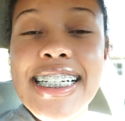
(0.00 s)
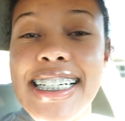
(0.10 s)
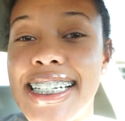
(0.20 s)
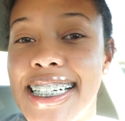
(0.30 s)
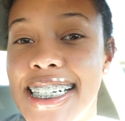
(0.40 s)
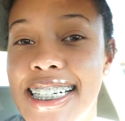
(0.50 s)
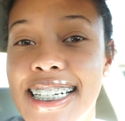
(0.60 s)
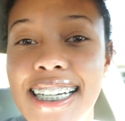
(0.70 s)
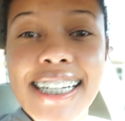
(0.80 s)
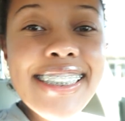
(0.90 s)

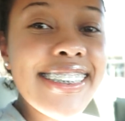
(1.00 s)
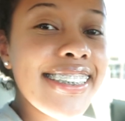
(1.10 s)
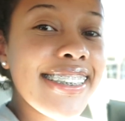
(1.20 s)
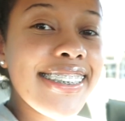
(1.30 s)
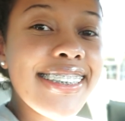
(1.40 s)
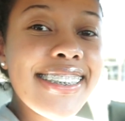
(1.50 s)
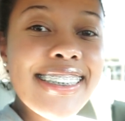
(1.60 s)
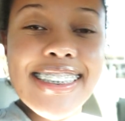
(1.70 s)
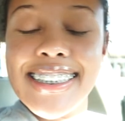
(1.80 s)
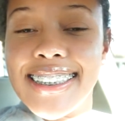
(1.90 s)

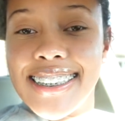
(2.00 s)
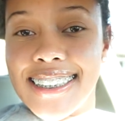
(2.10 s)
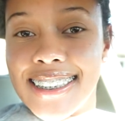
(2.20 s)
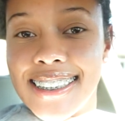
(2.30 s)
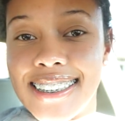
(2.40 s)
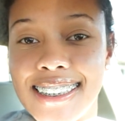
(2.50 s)
No one is speaking in this clip.